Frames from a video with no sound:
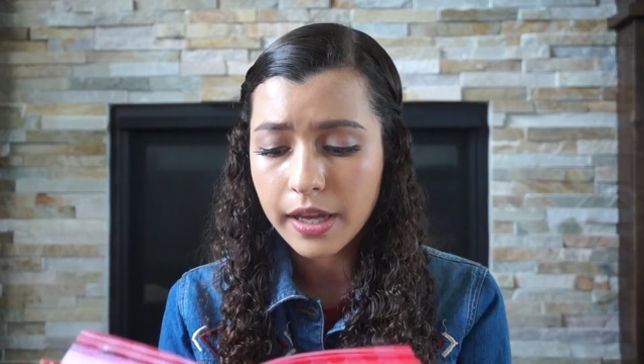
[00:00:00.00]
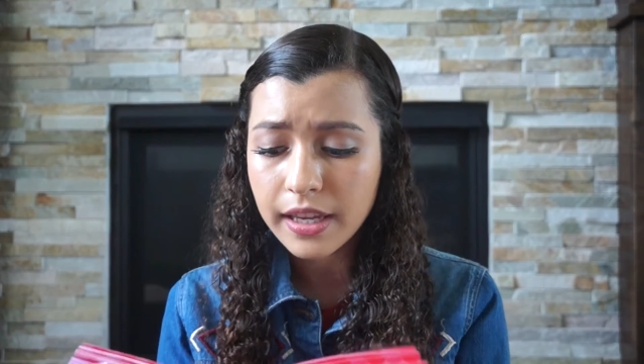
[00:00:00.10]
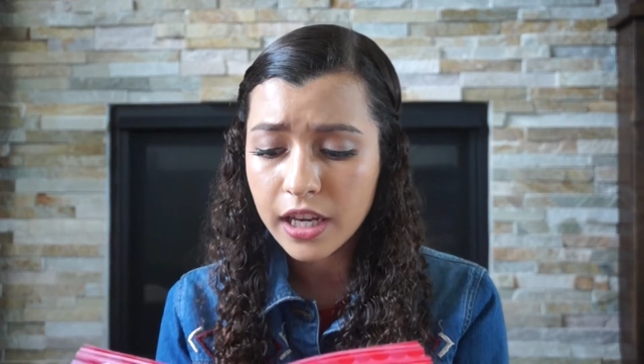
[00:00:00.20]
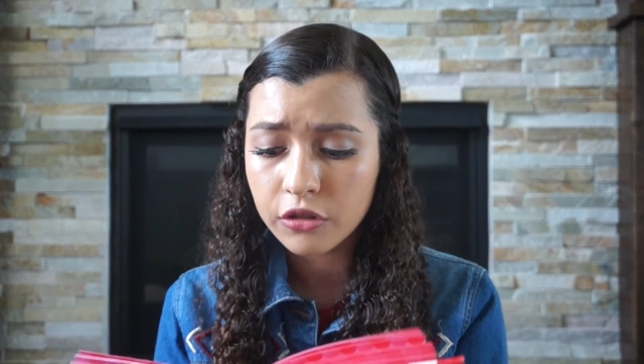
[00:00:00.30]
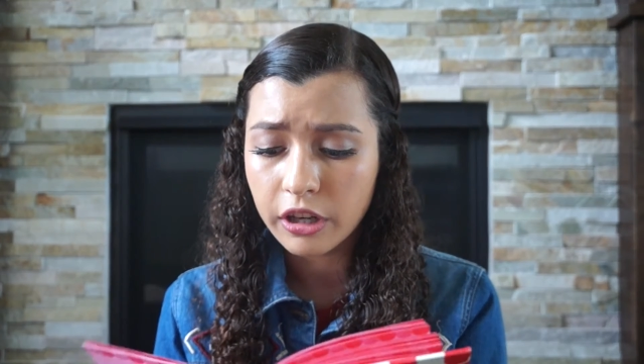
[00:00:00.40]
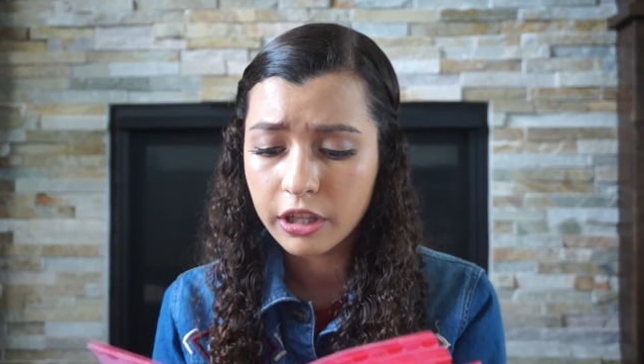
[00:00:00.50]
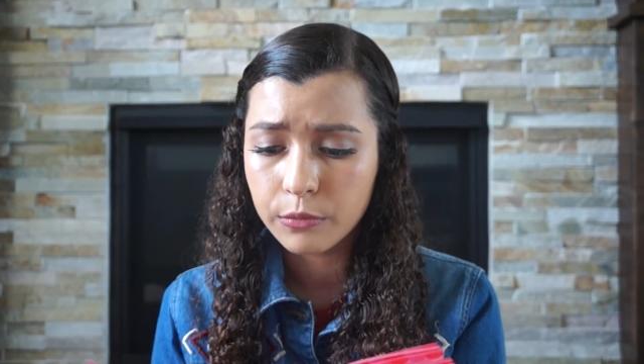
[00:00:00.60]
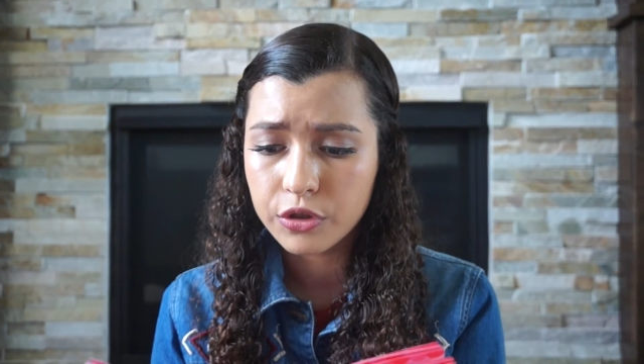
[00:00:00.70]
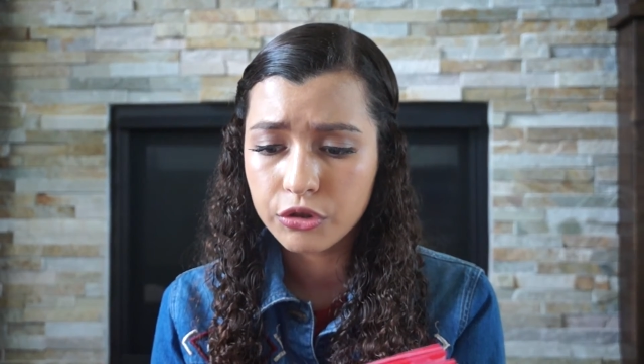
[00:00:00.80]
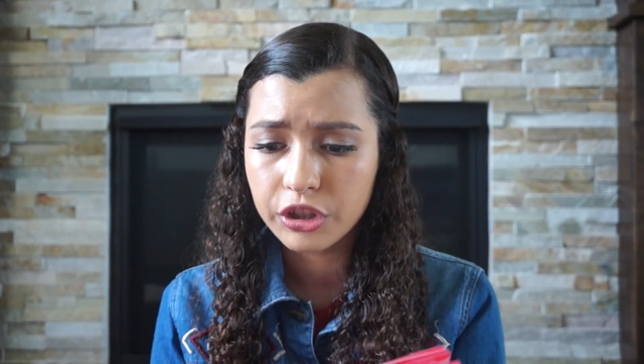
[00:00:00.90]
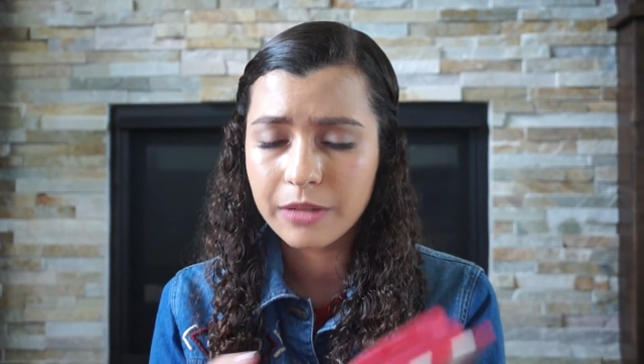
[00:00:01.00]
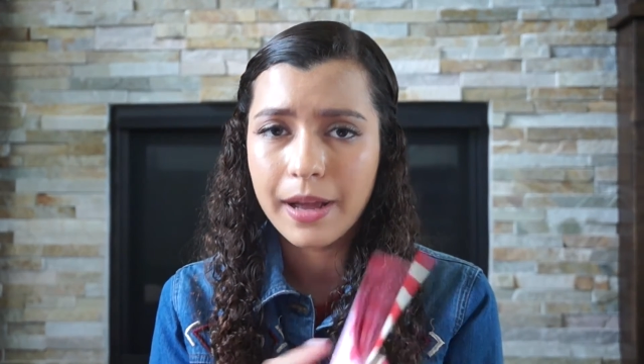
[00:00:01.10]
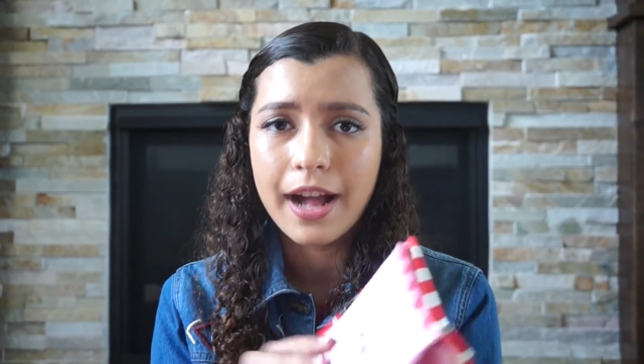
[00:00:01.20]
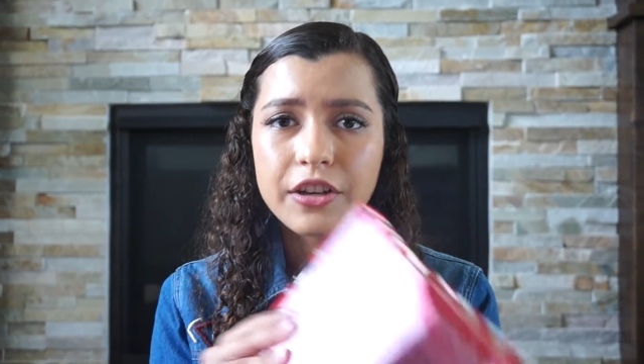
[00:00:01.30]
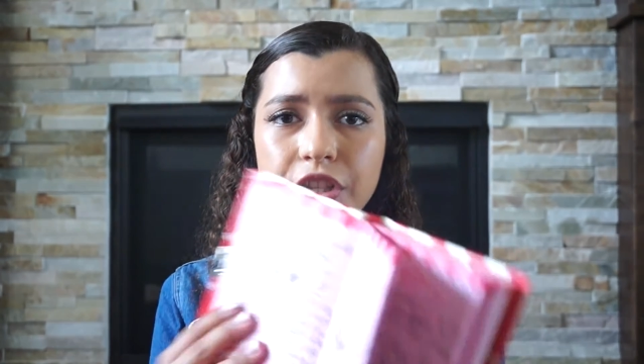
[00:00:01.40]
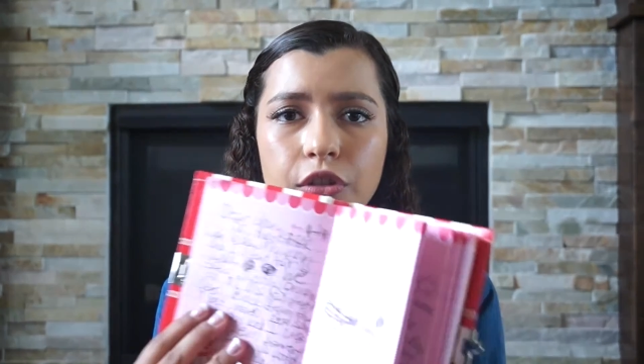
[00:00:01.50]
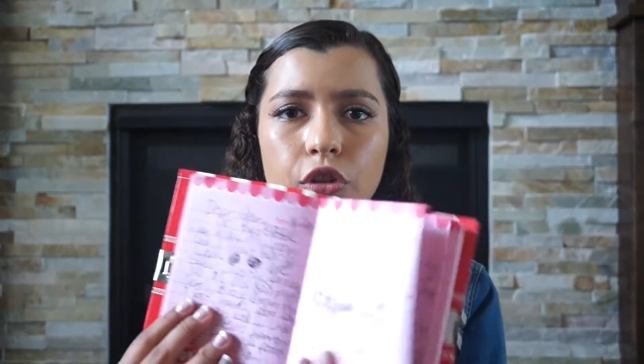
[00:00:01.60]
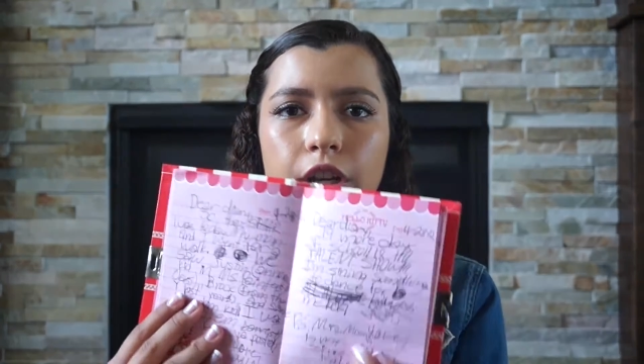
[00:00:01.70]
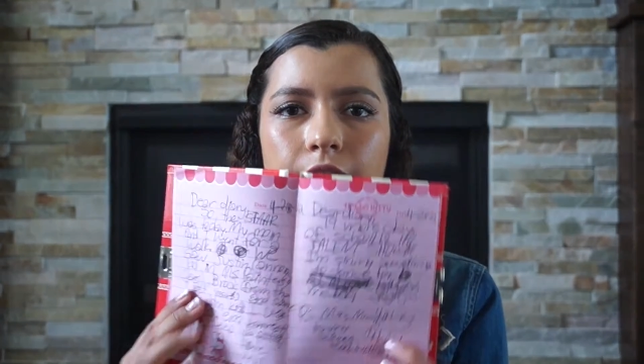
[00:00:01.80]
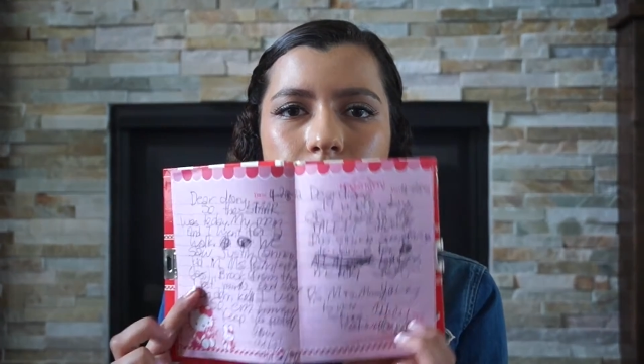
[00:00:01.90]
My handwriting was really bad. Just like,
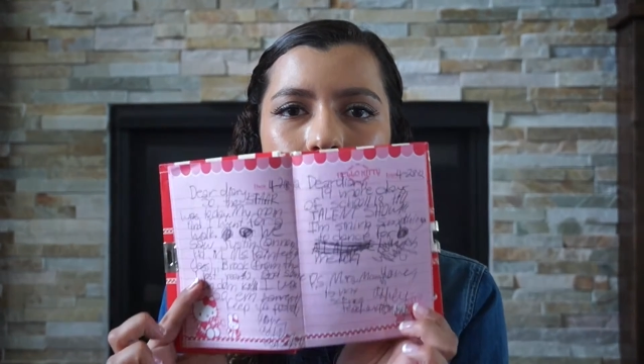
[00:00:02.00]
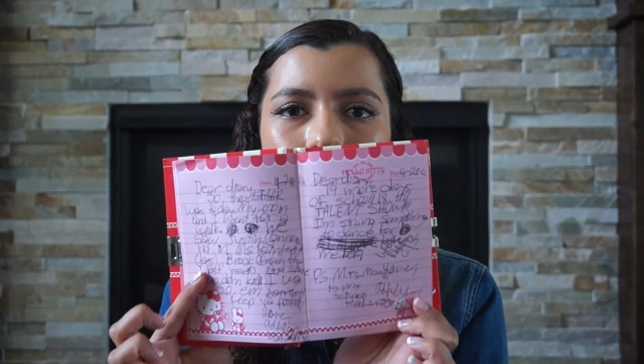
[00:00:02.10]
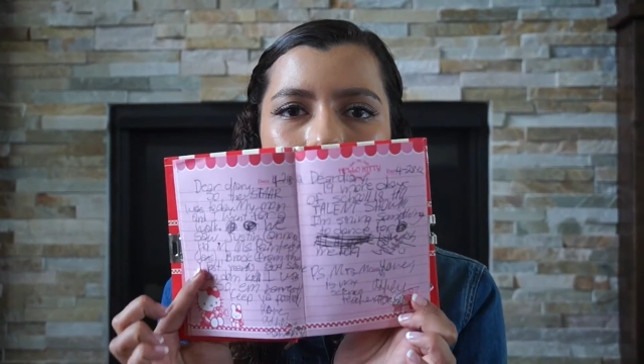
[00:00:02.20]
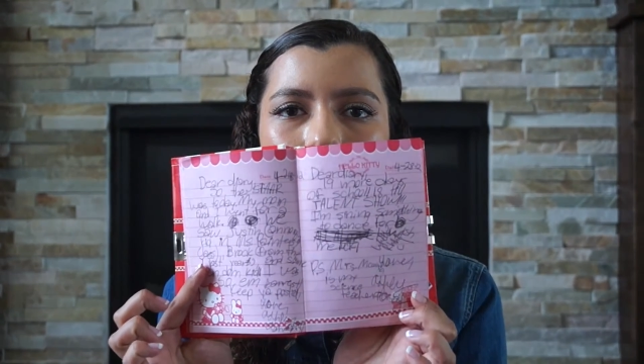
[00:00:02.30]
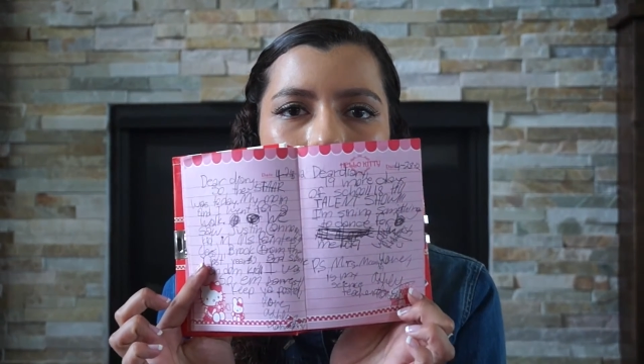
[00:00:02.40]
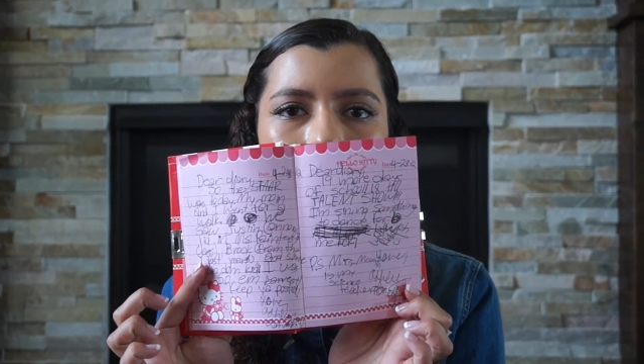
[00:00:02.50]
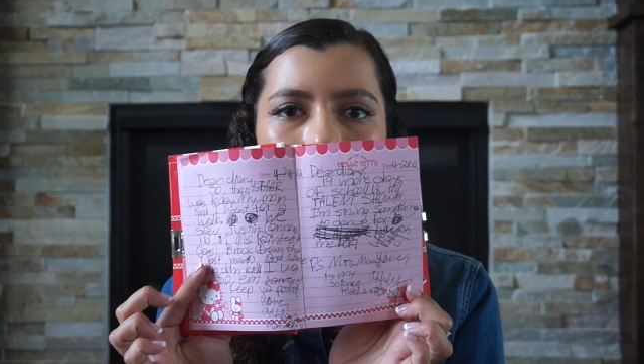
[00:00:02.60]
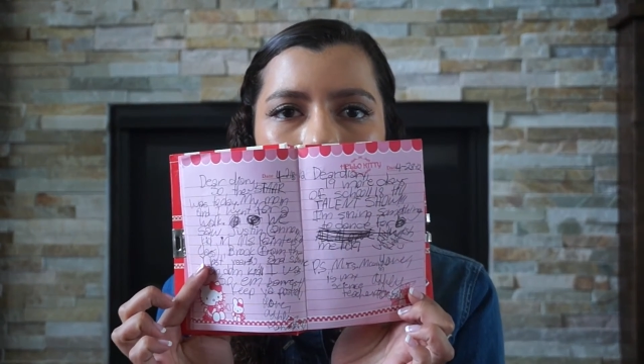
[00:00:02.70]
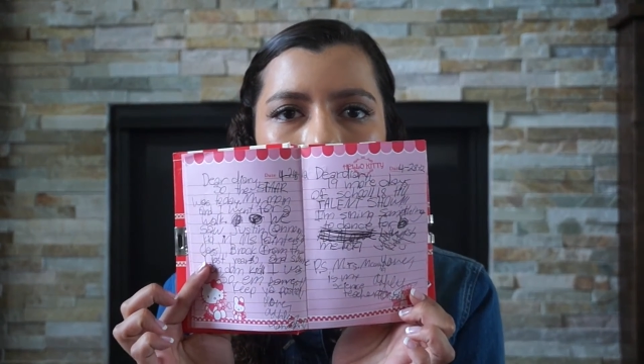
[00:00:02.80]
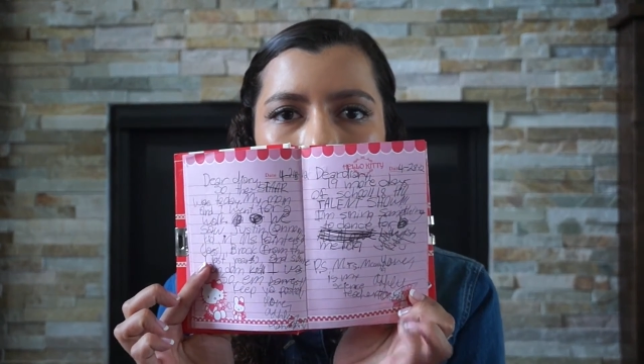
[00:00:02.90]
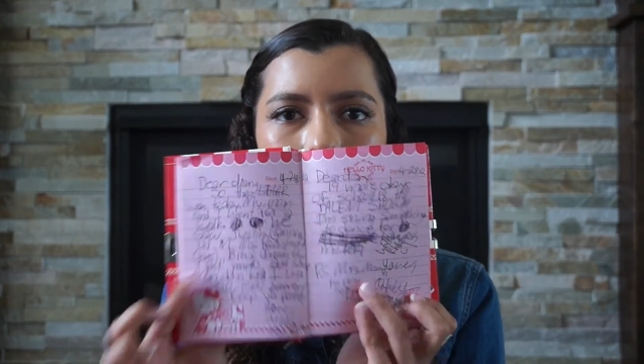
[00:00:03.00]
look at this. Like, you can't even read